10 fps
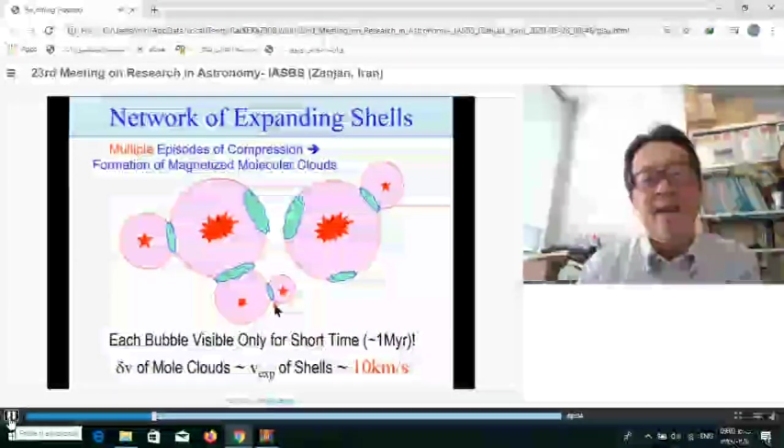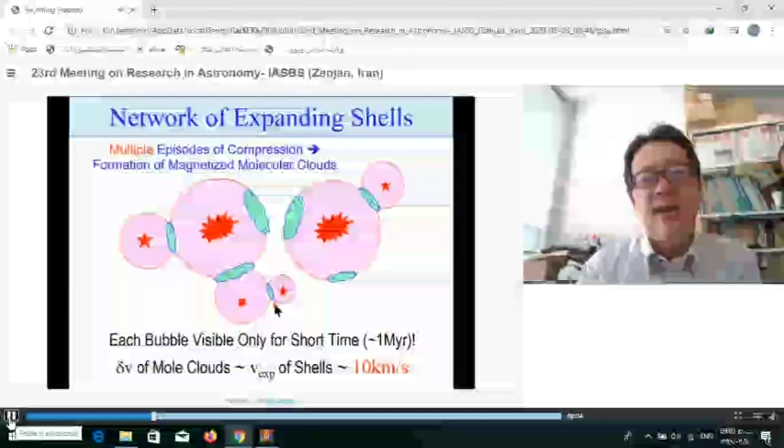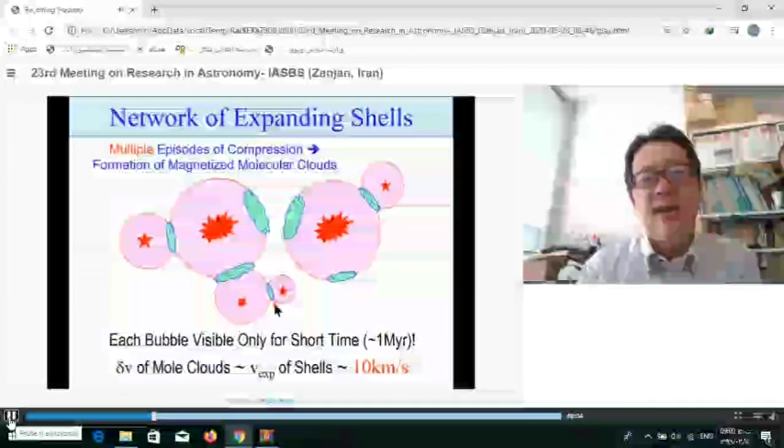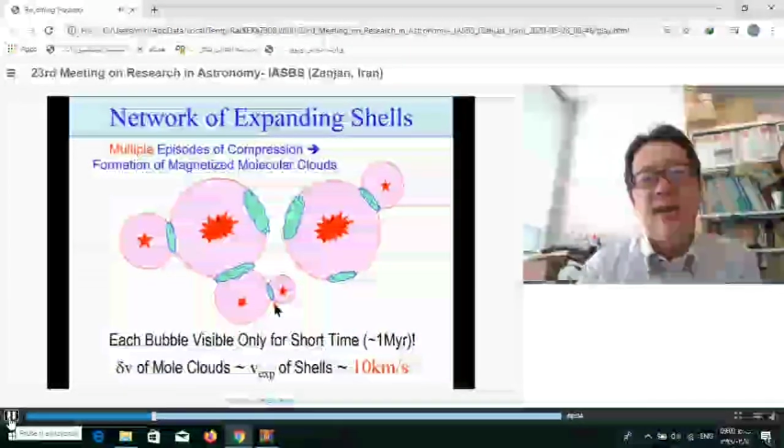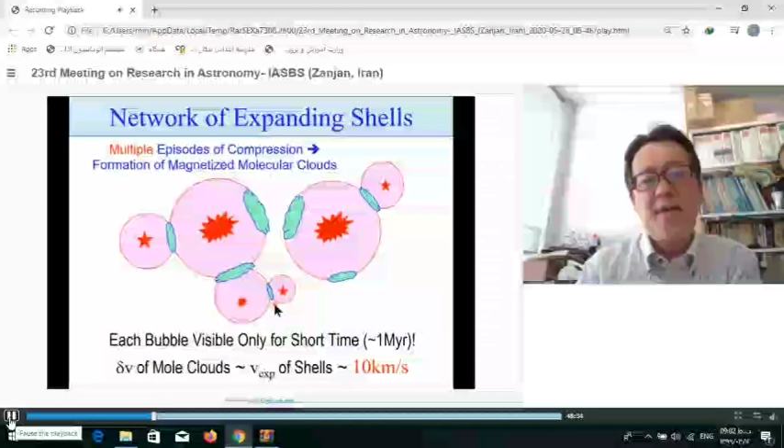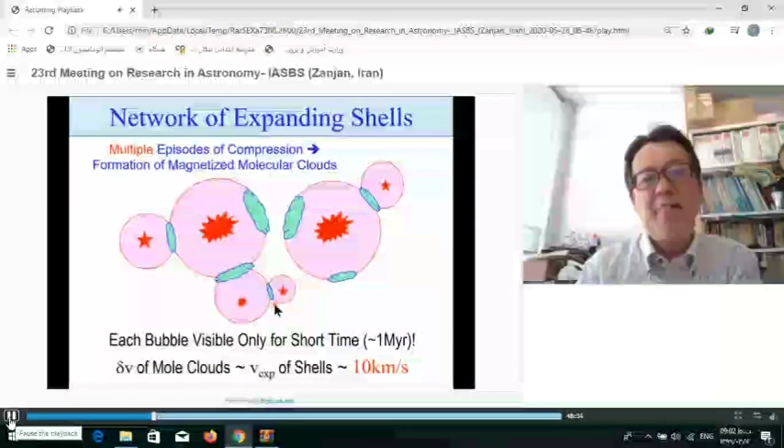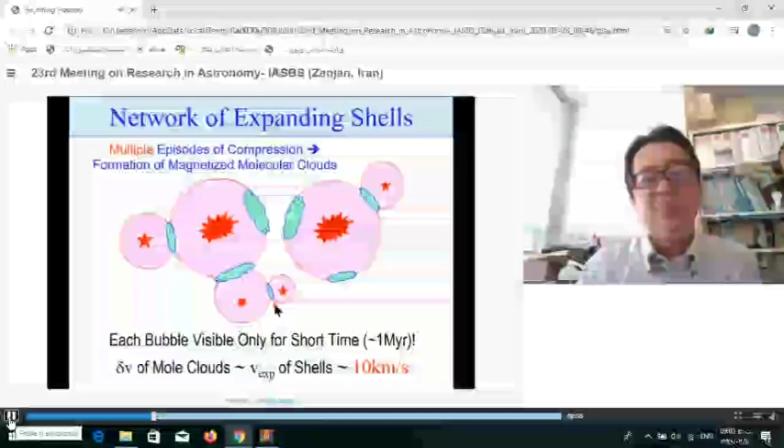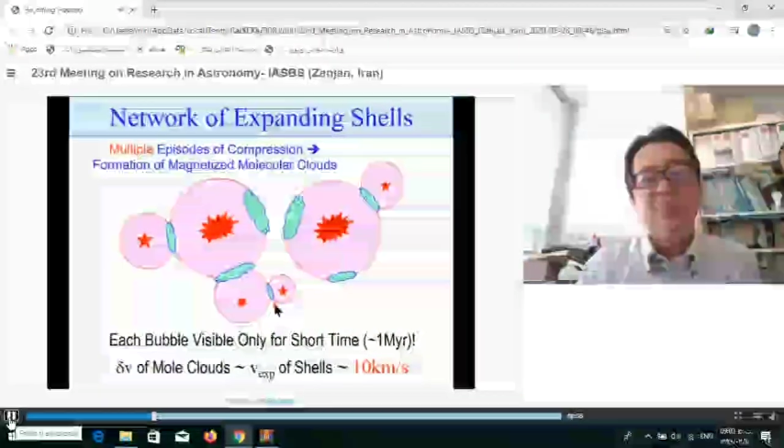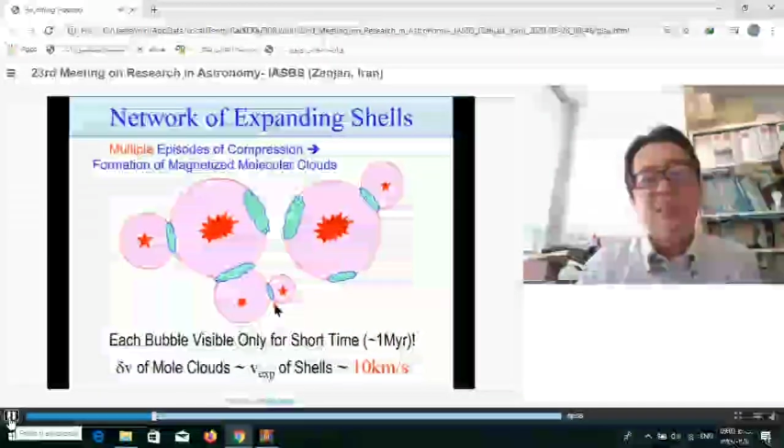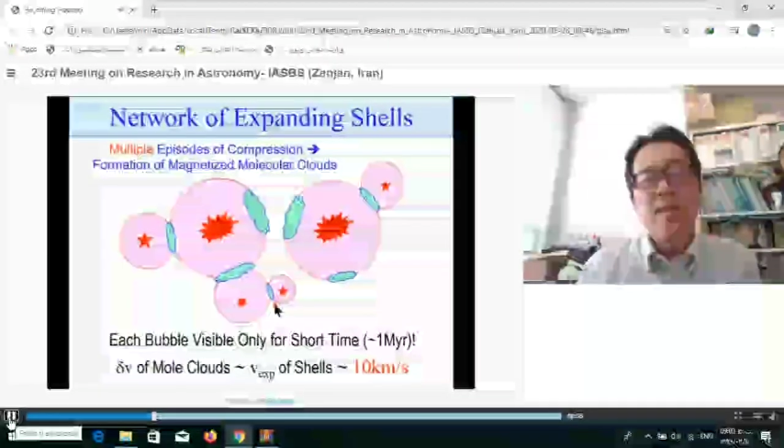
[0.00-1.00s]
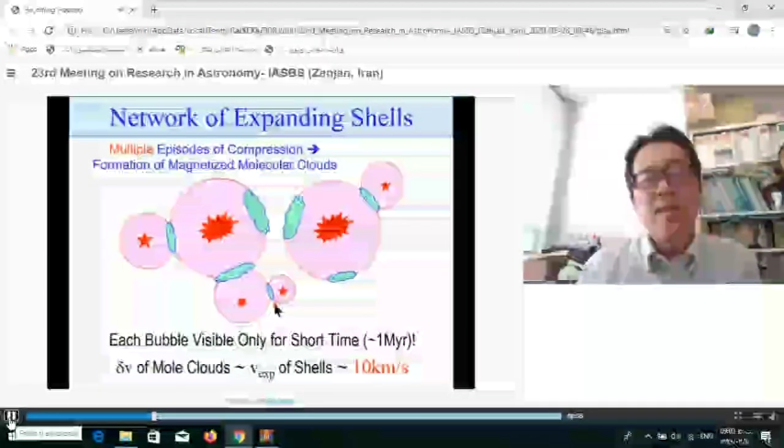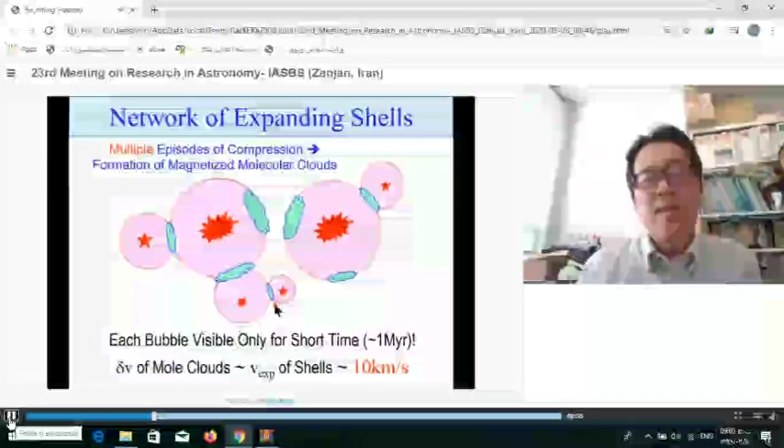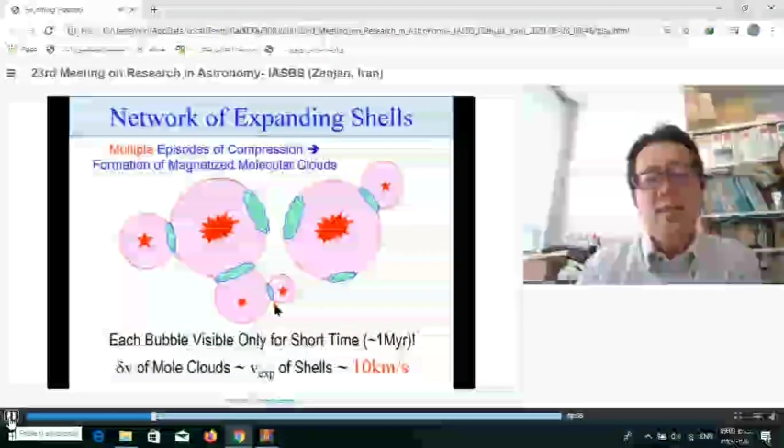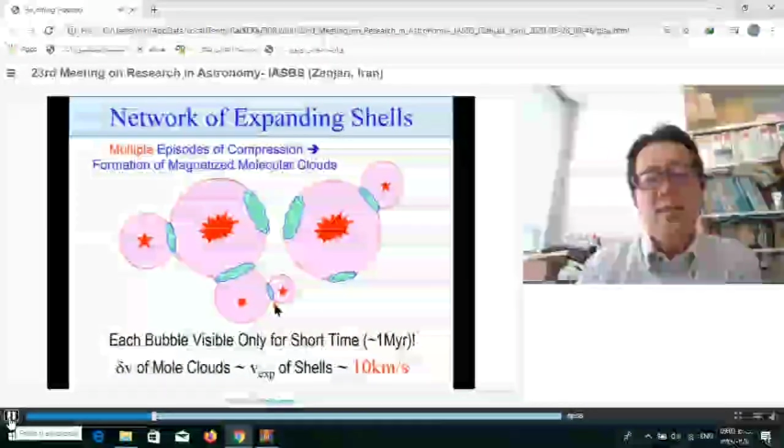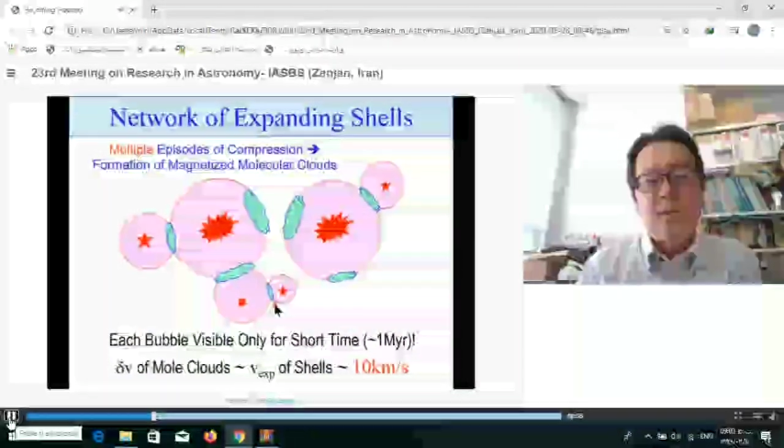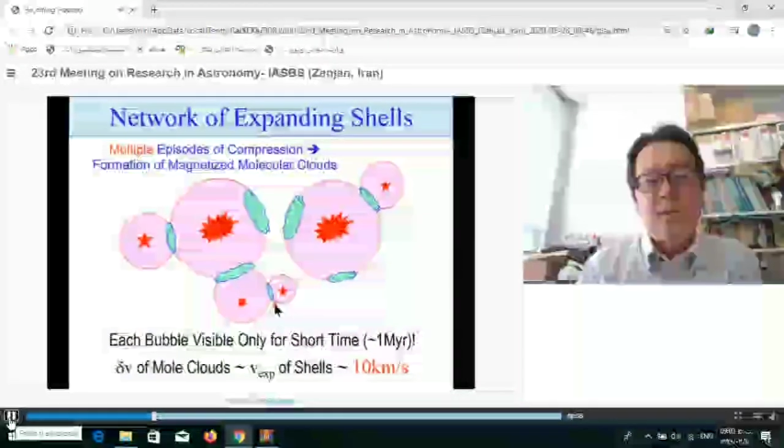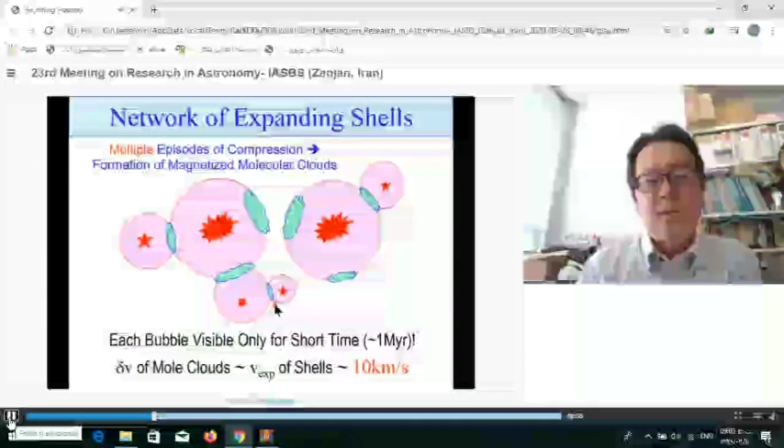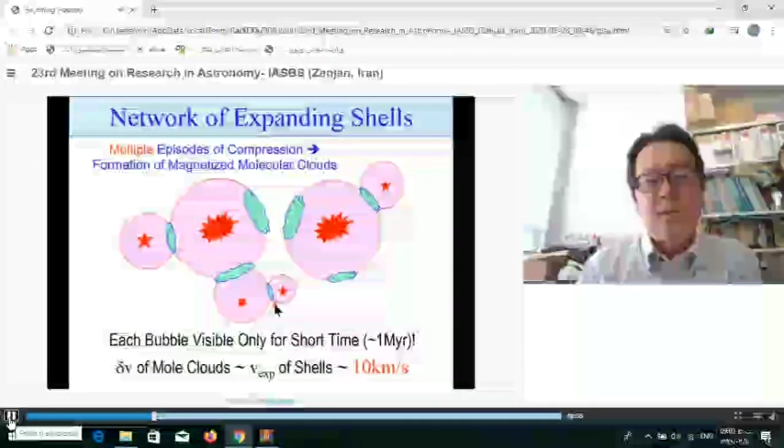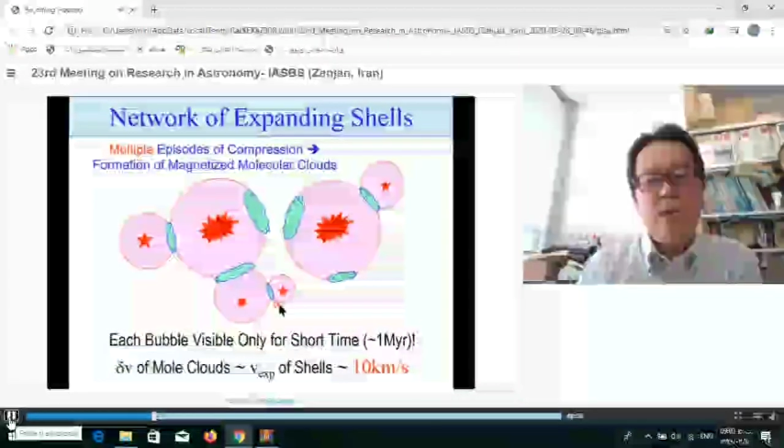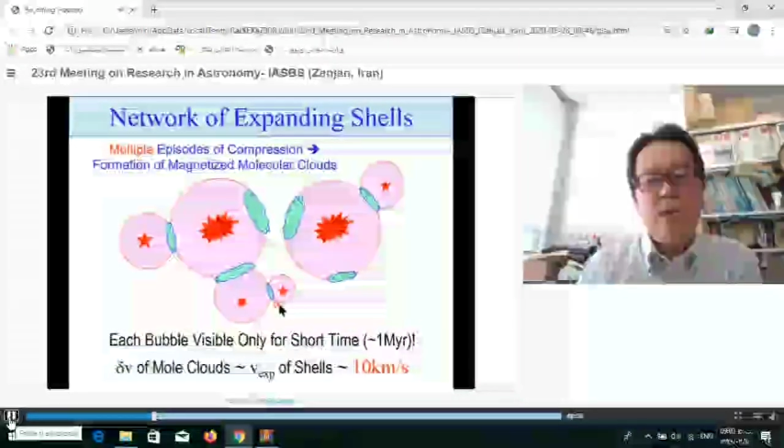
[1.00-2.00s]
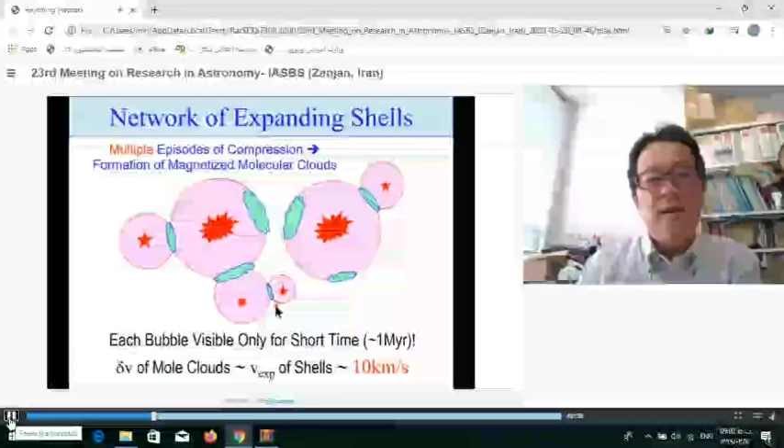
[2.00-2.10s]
Okay, so in this way,